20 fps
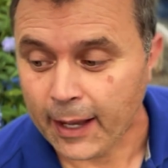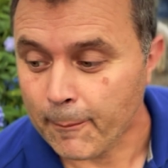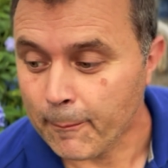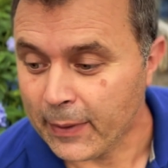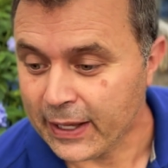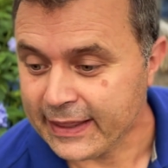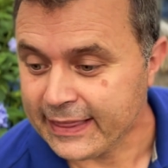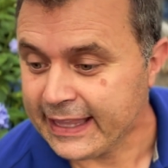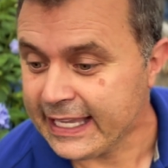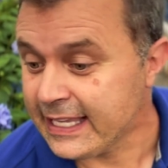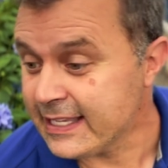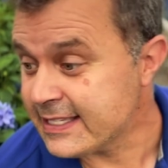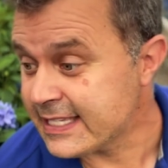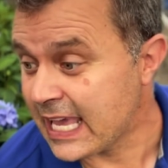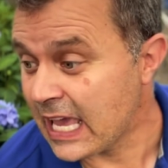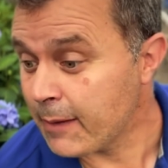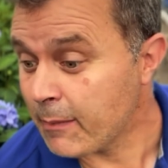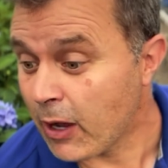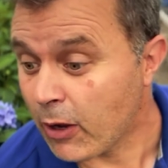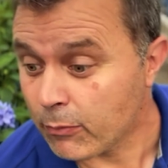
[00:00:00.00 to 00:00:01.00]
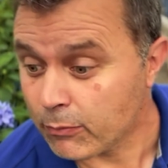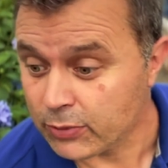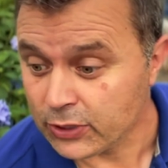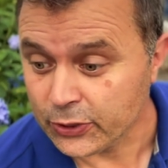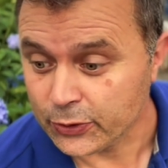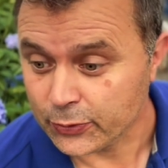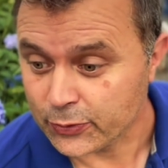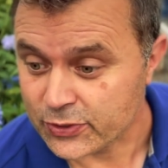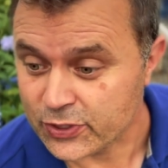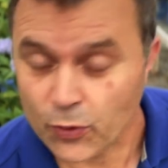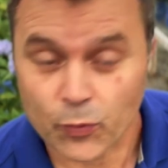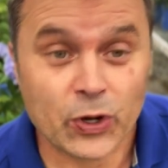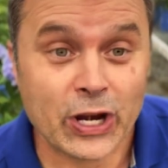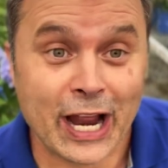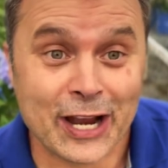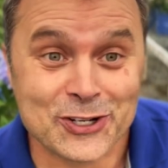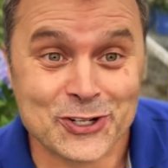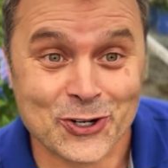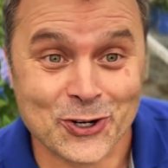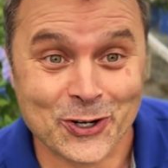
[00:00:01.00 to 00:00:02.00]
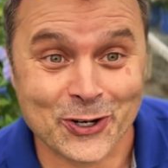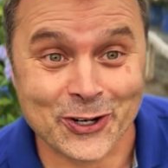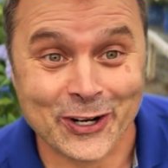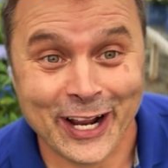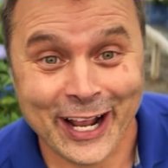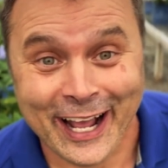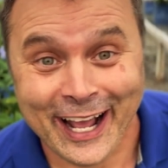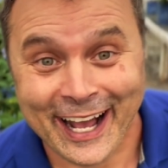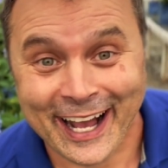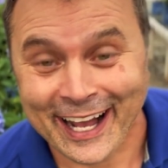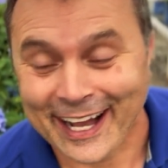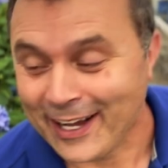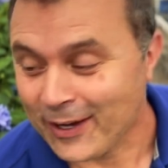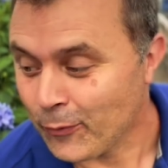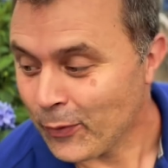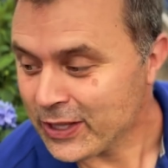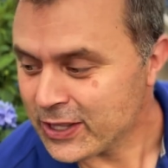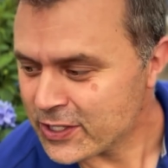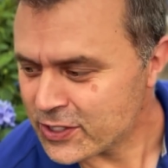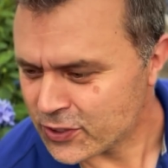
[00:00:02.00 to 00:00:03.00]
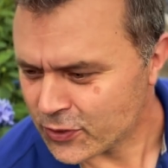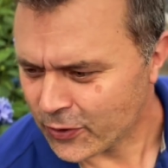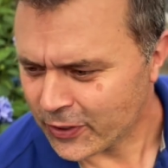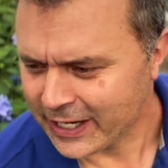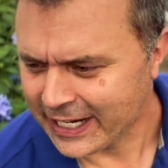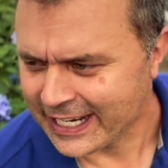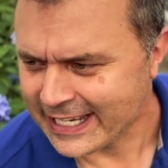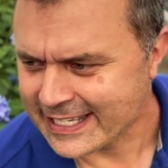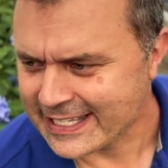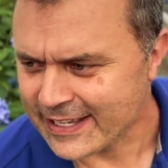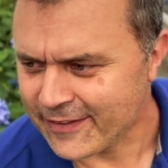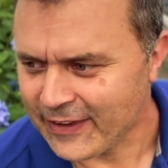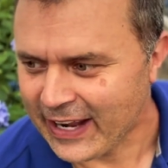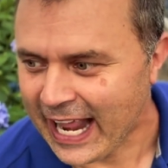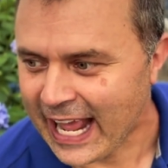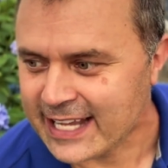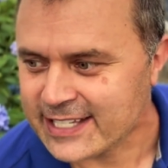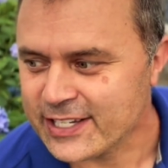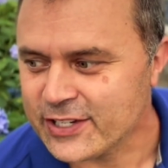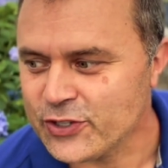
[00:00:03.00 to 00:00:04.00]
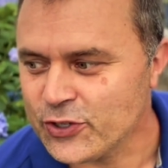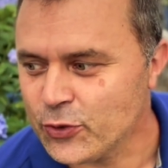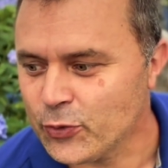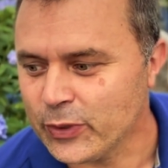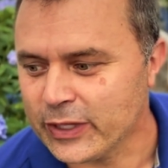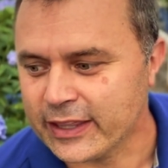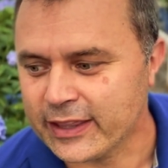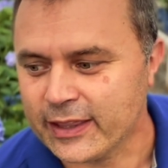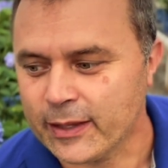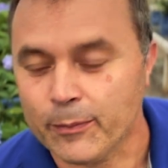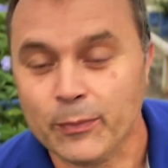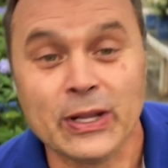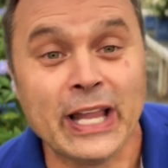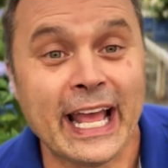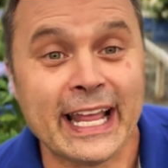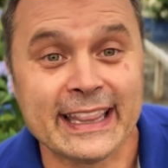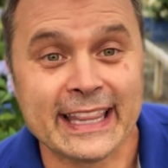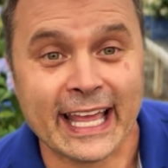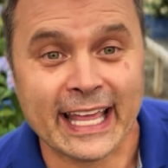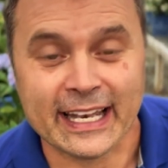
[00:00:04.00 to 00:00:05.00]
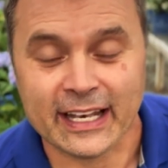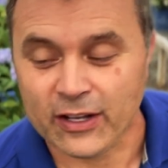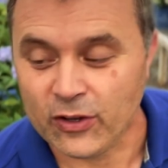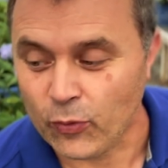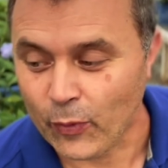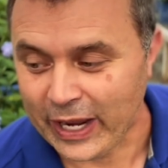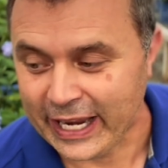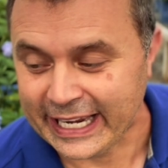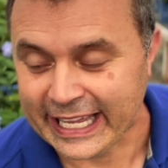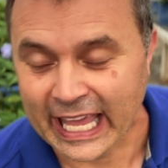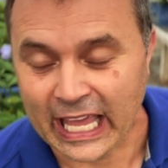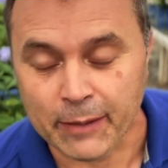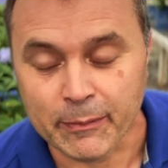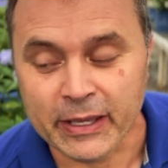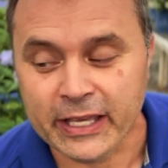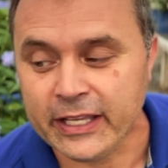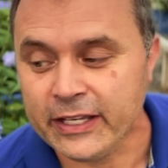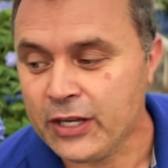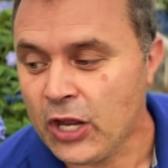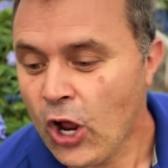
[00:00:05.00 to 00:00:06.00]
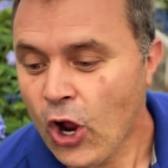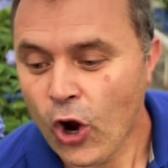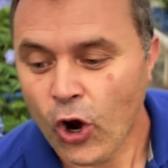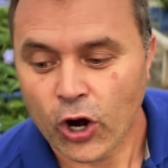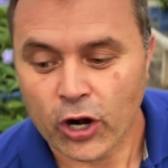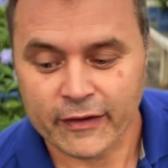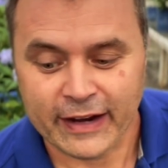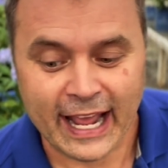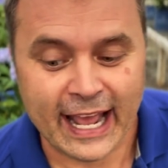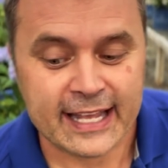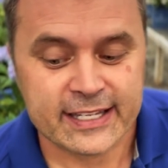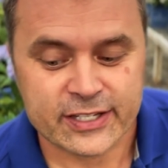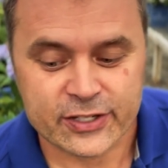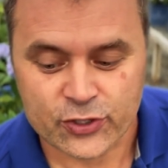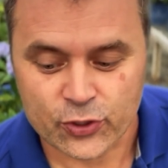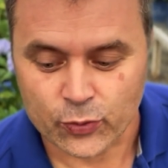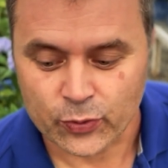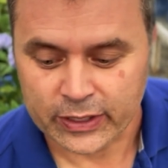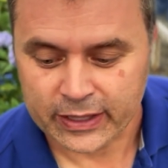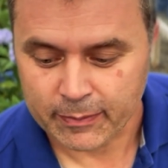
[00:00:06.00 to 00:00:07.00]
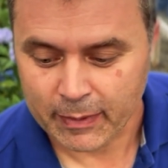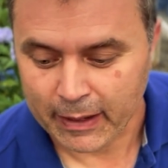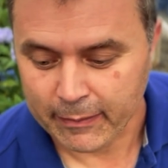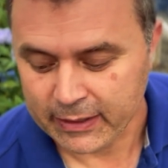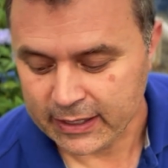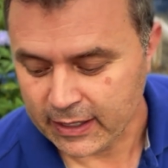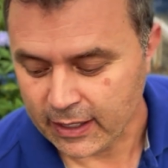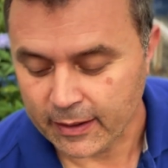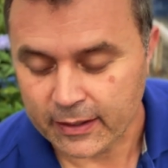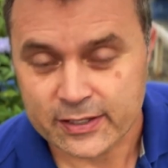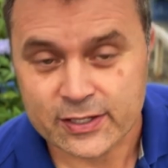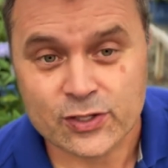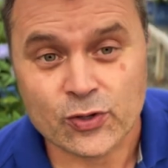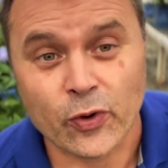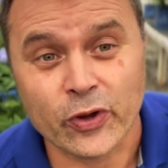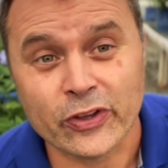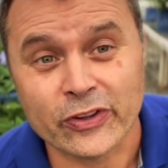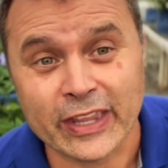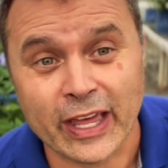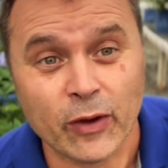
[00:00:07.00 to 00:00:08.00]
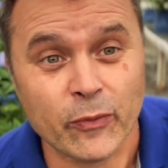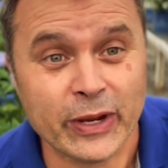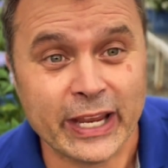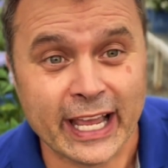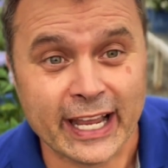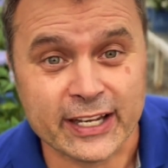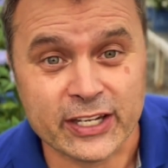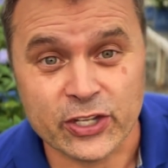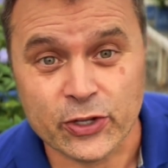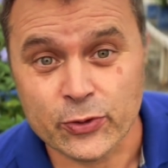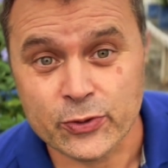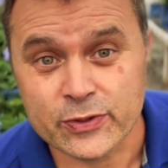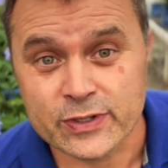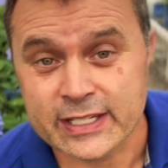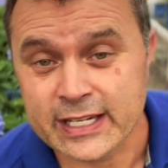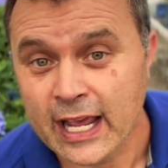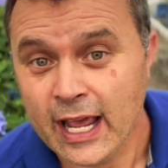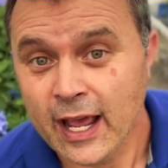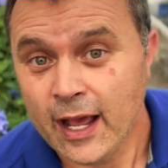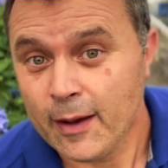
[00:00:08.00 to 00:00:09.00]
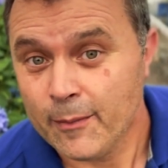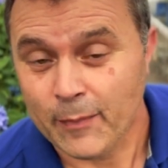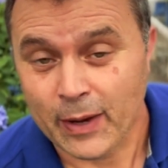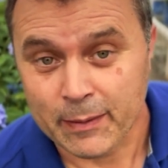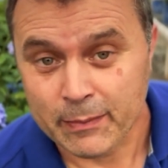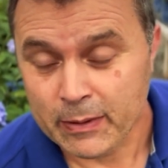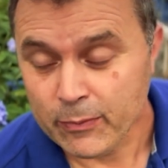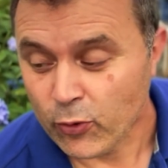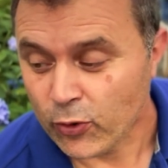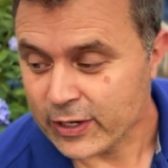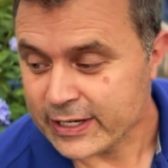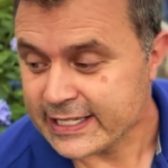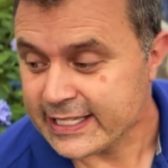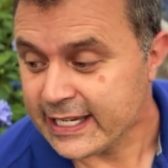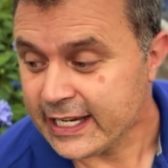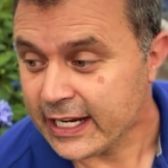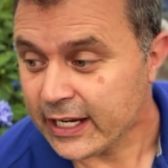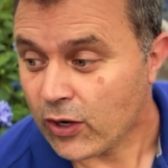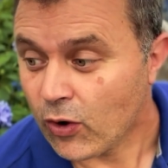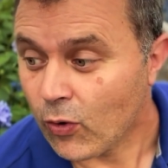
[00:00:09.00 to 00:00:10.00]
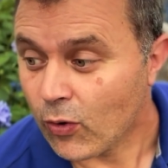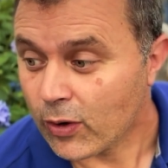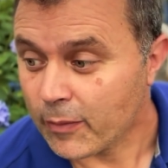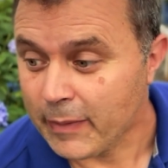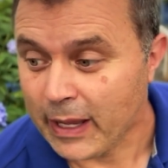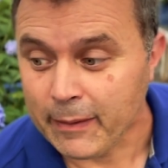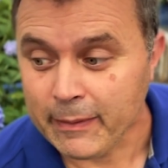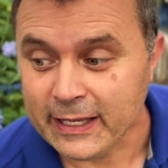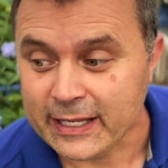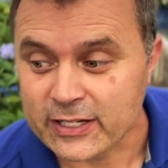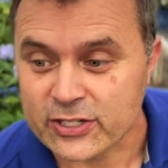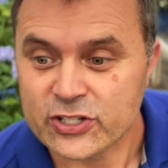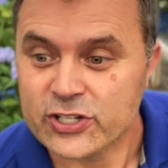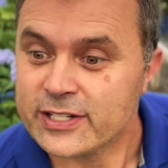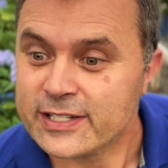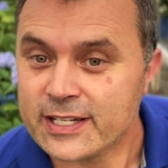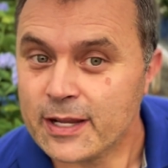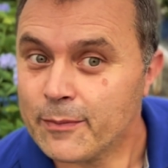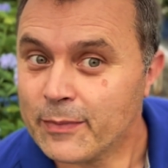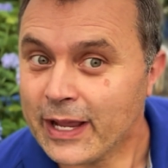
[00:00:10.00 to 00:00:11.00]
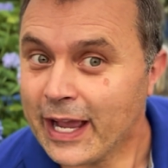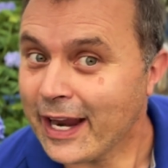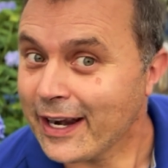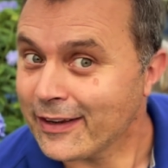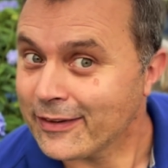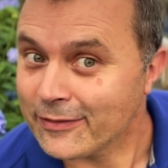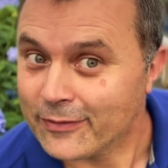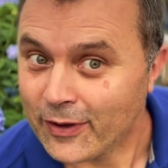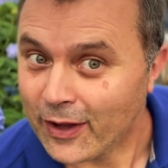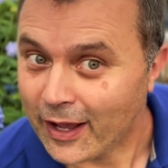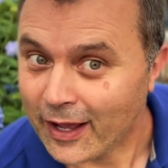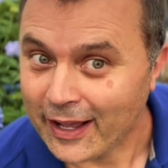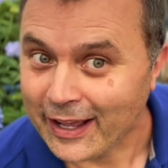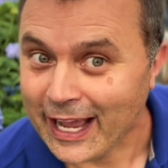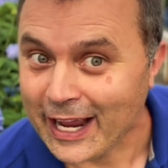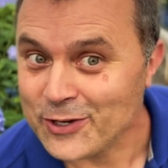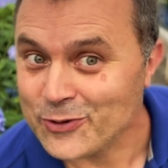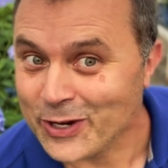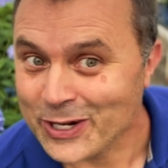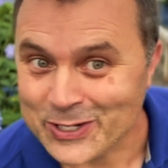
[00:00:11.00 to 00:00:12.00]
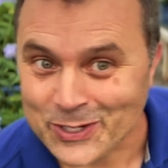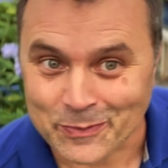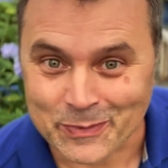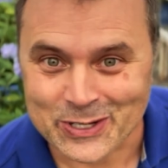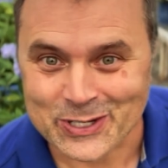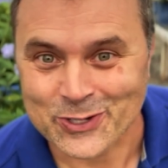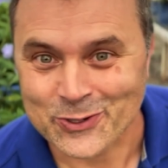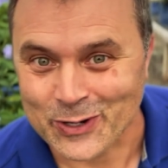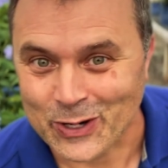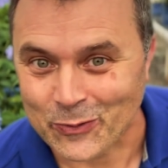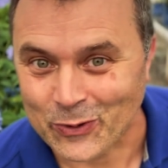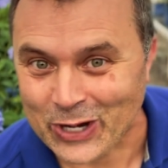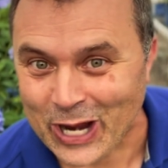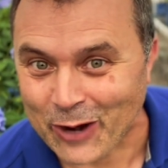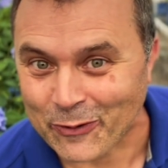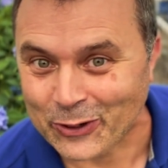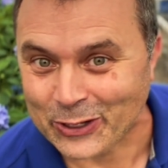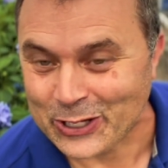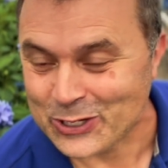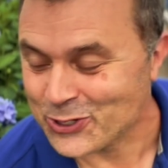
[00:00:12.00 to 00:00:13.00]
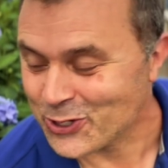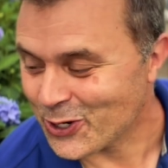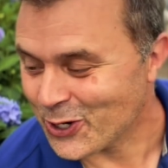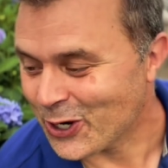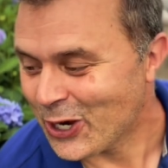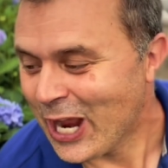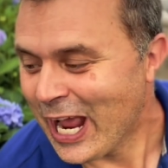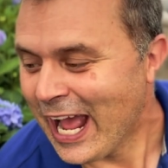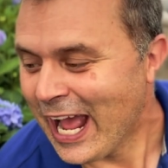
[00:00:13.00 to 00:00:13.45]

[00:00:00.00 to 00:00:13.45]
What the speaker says: But these came out blue, so we're not sure what the story is, if it has to do with the plant the way it came in, or it has to do with maybe the soil that we had used might be more acidic, or maybe it's just some kind of hydrangea mystery. We're not really sure,